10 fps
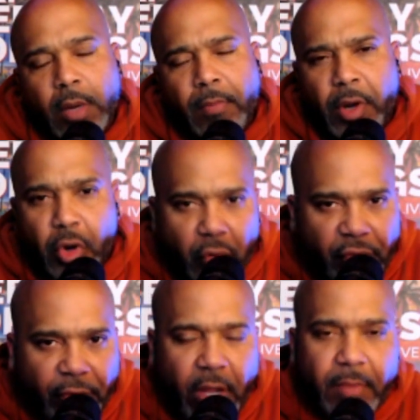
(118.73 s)

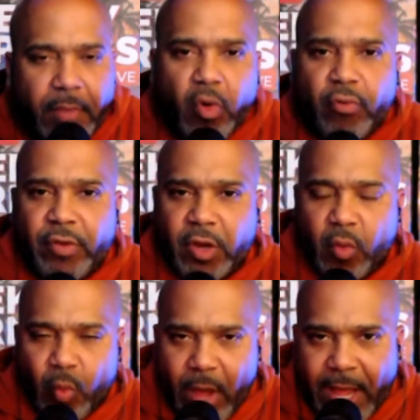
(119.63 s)
maneuver and move in the
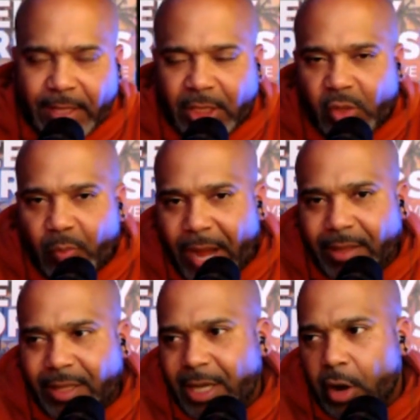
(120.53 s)
way despite
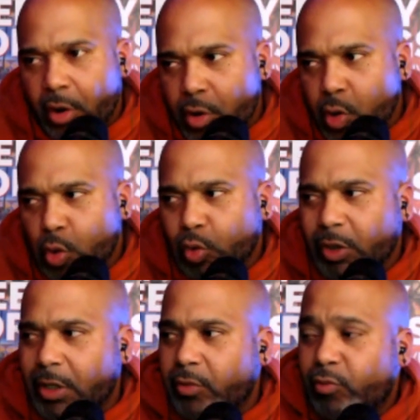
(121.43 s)
the hurdles
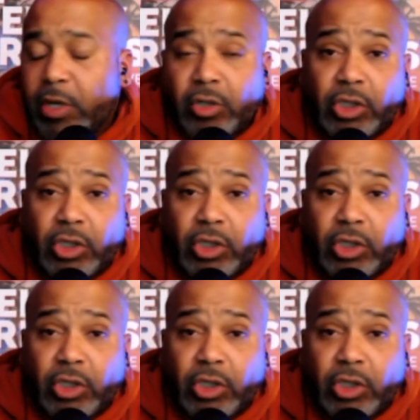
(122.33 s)
and the real